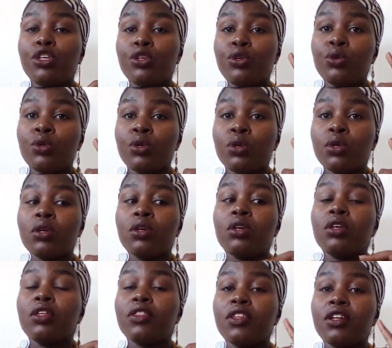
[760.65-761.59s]
Yu,
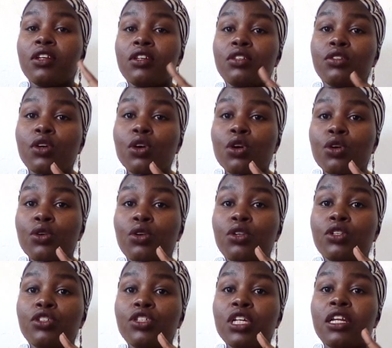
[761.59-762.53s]
that is
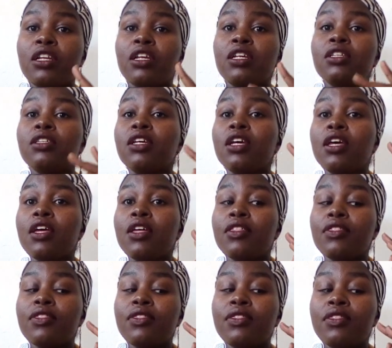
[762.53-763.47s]
oral Chinese.
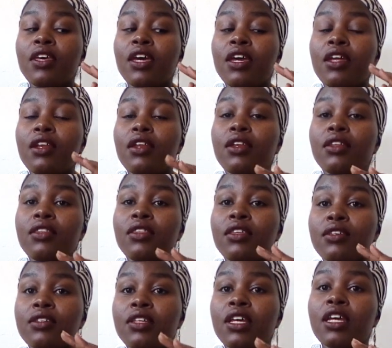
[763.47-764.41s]
Then
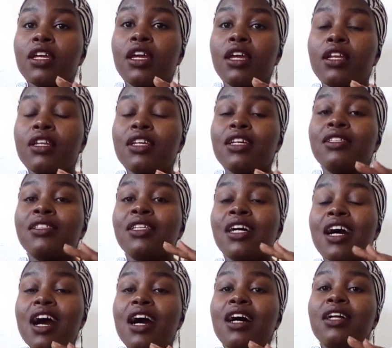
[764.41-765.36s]
the second is
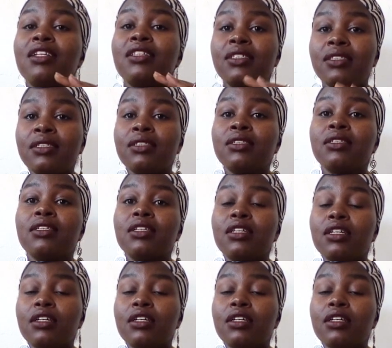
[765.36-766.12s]
Hanzi,